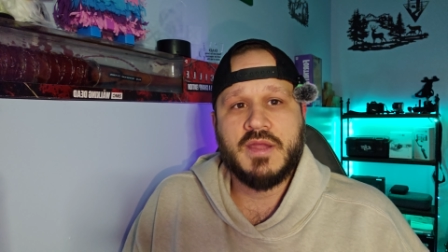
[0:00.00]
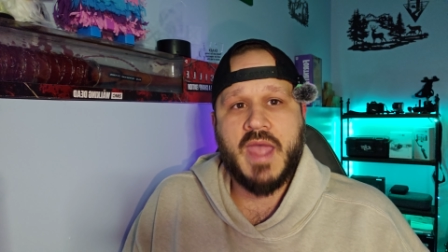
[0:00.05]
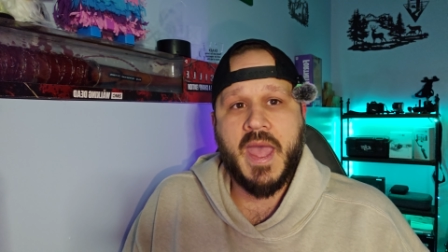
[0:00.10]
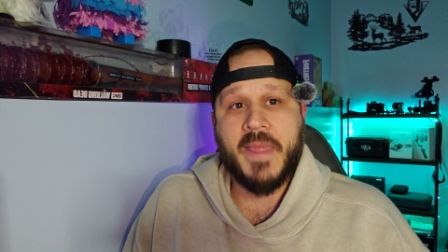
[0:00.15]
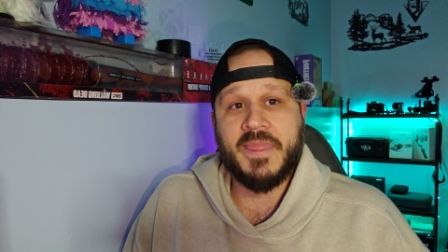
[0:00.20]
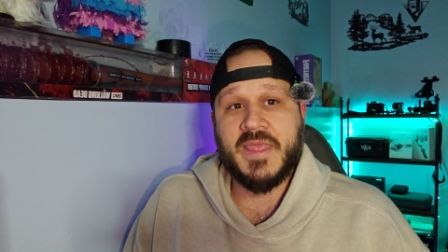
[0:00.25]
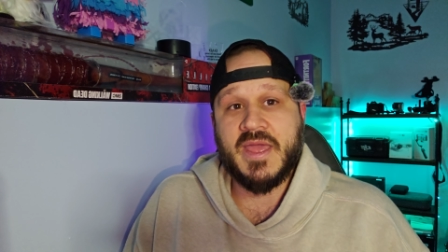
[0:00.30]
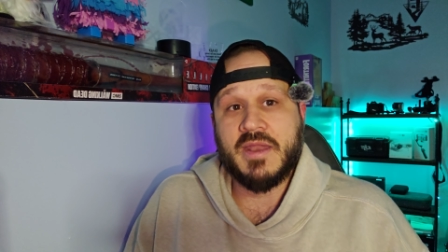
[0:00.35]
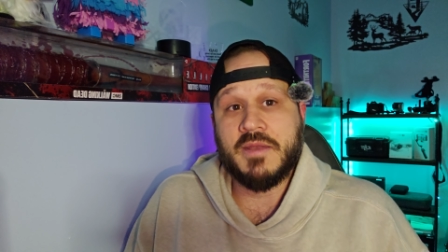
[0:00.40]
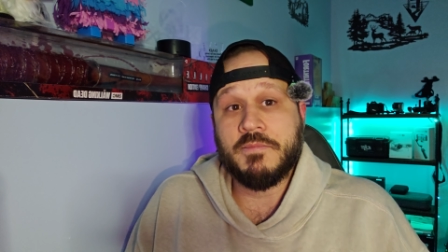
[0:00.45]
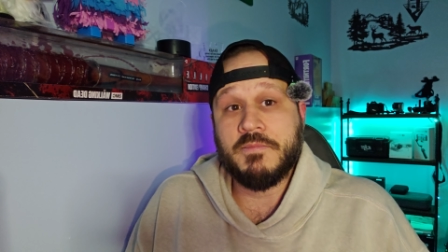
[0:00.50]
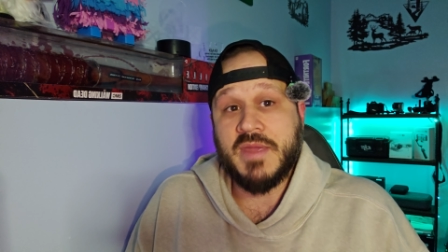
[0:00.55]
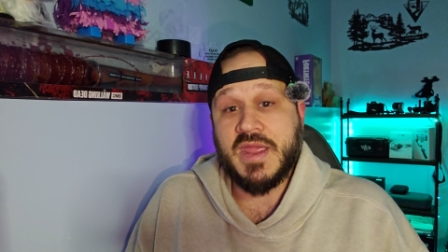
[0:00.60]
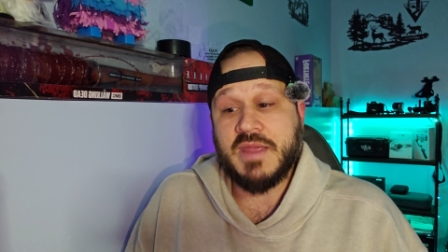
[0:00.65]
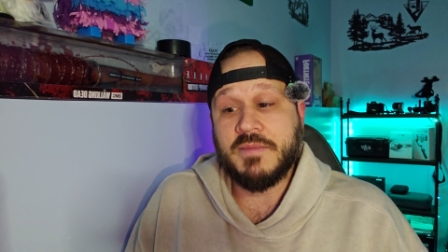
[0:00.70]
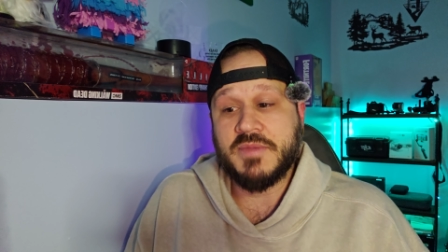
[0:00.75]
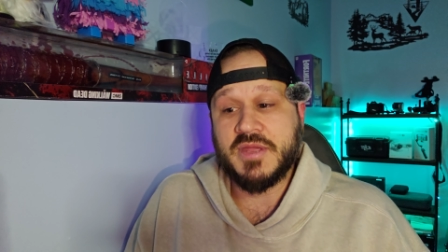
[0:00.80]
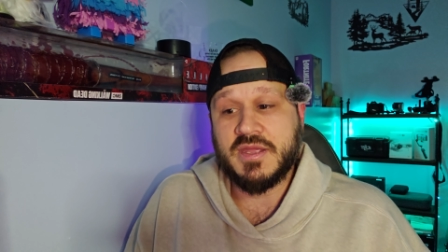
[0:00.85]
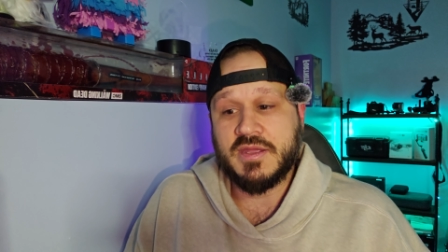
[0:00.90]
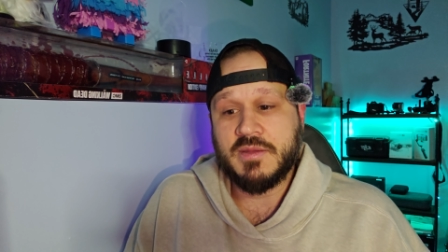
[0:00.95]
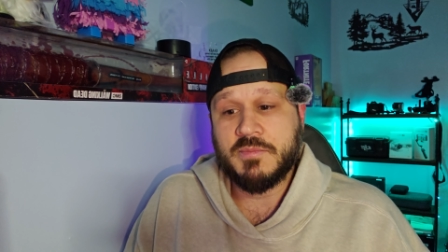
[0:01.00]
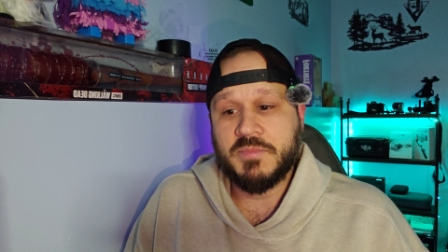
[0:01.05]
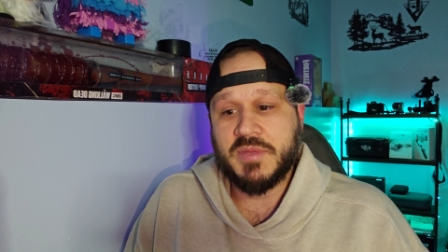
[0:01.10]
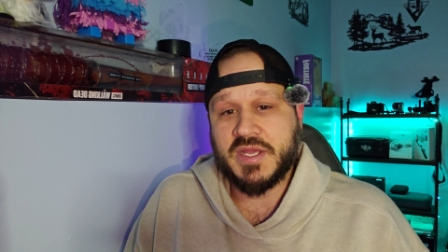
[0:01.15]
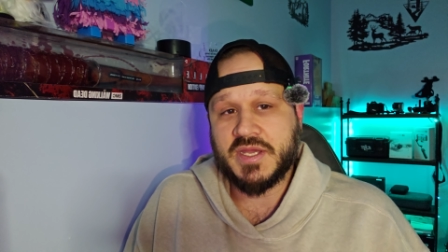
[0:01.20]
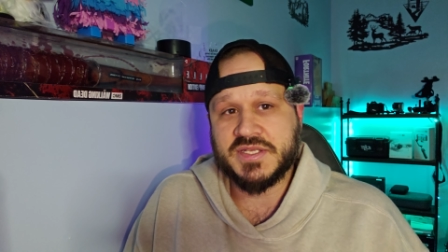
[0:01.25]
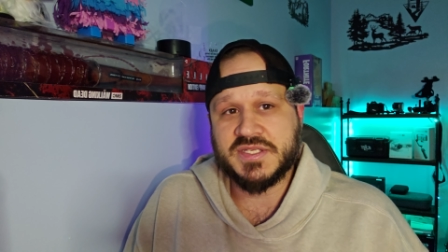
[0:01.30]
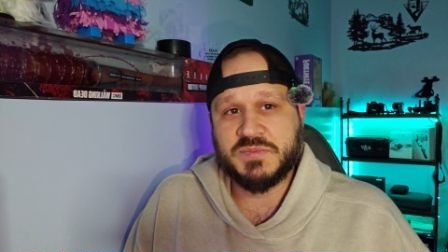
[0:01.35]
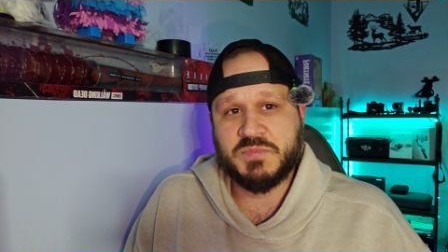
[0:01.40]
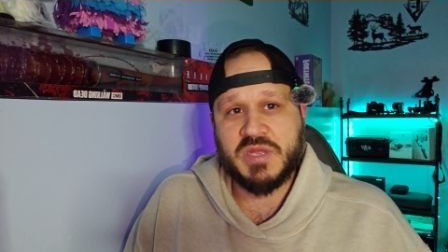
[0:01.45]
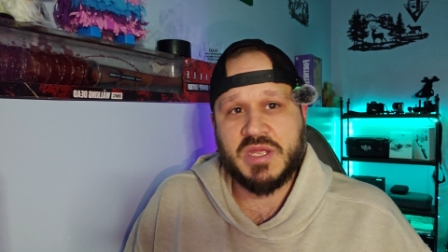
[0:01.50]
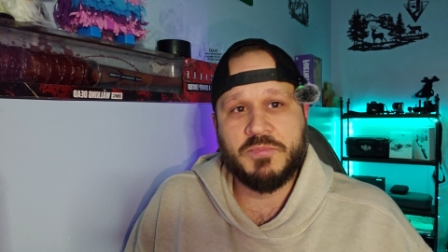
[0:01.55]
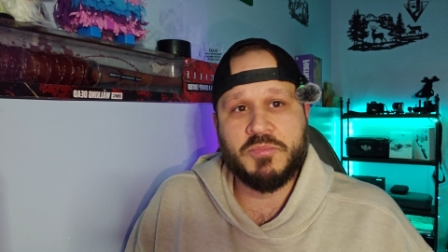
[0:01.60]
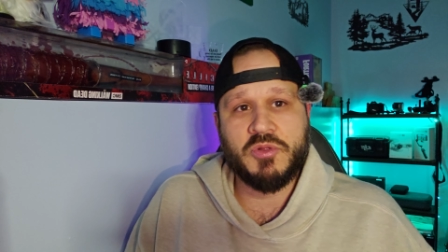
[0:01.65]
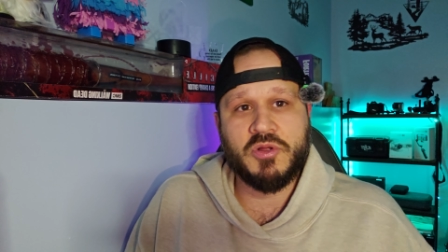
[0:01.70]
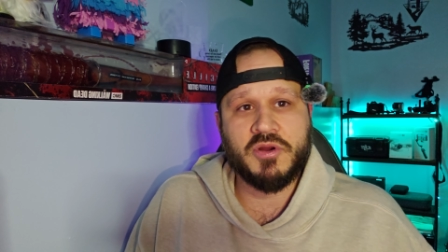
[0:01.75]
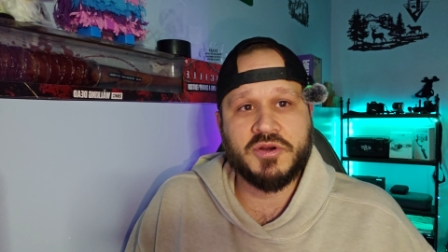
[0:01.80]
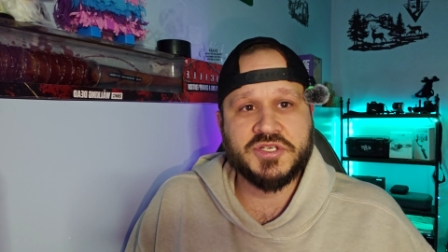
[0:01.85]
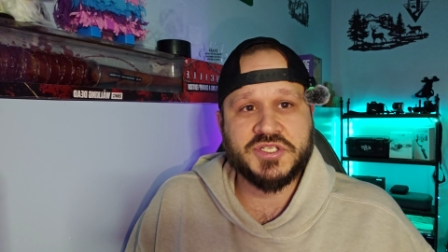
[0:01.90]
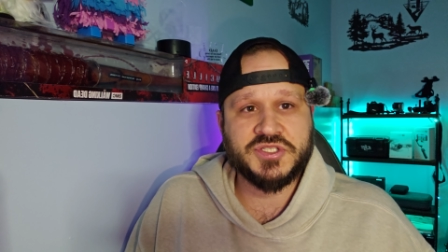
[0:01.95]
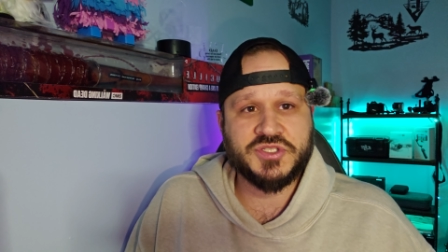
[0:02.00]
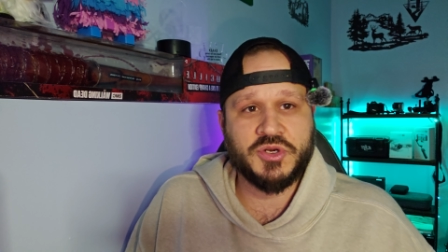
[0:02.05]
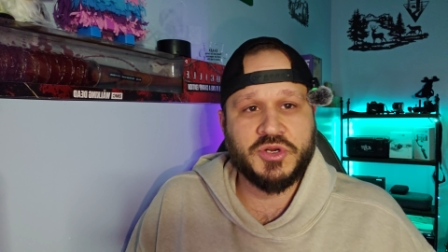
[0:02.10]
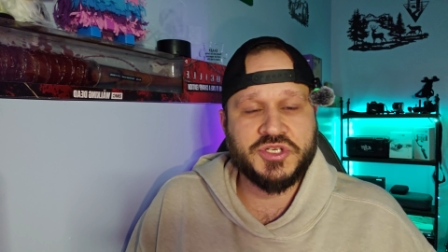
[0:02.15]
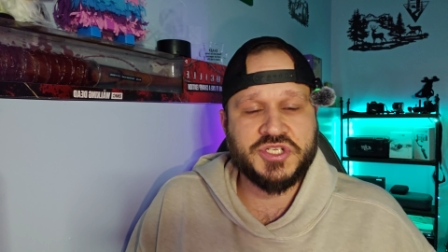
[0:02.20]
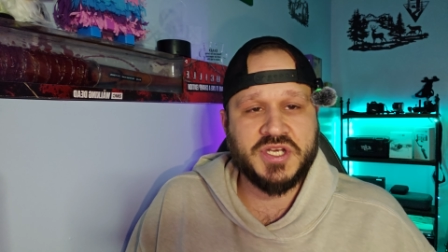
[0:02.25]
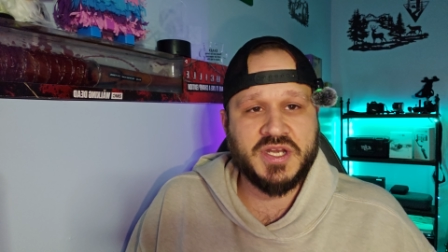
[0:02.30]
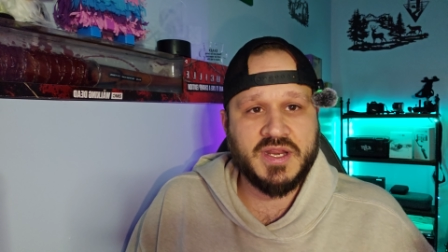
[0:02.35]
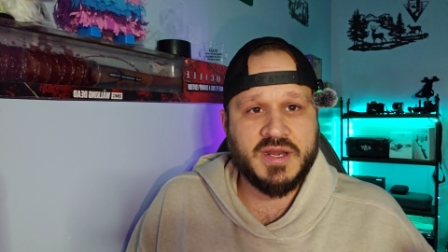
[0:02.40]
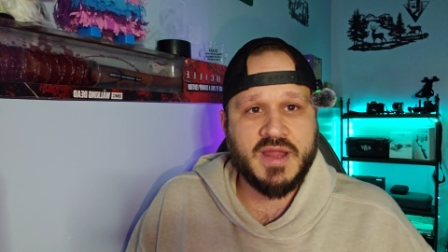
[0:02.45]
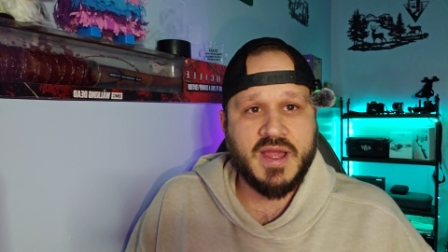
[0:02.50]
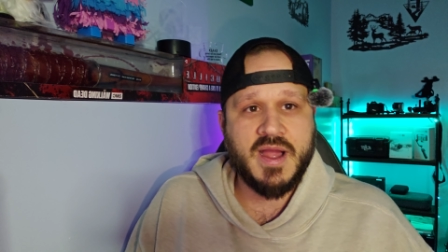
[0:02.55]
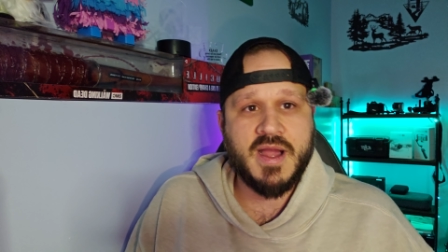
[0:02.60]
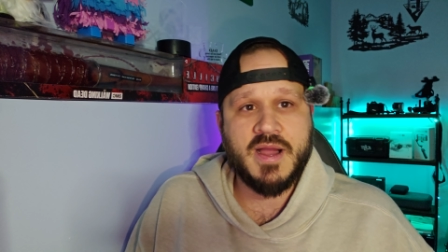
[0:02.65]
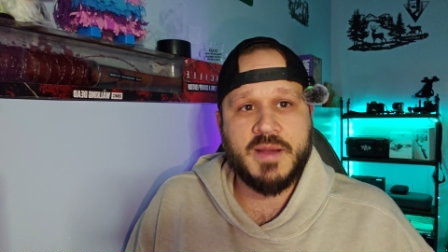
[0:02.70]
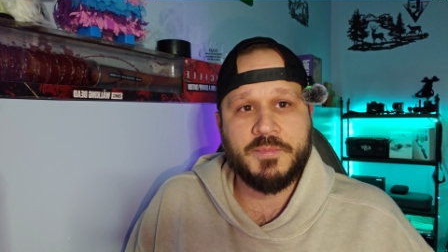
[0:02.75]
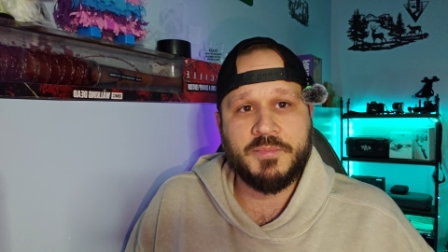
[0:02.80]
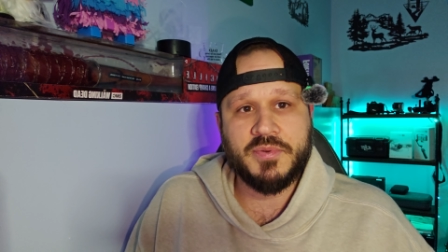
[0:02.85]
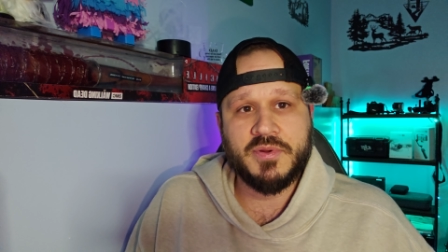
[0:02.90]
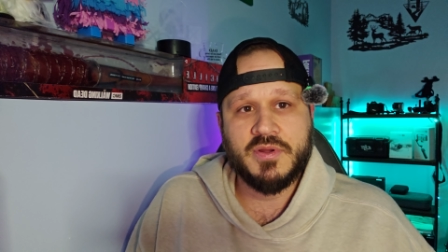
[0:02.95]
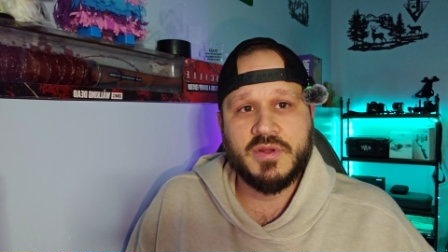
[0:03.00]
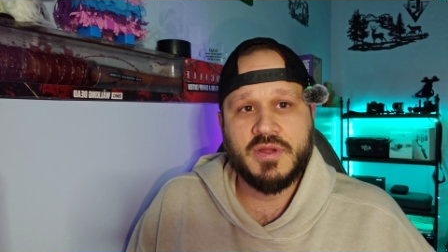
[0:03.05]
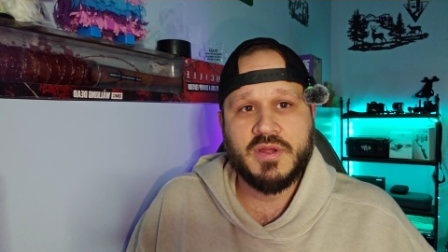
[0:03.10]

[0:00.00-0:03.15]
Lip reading: And then maybe because people are searching it up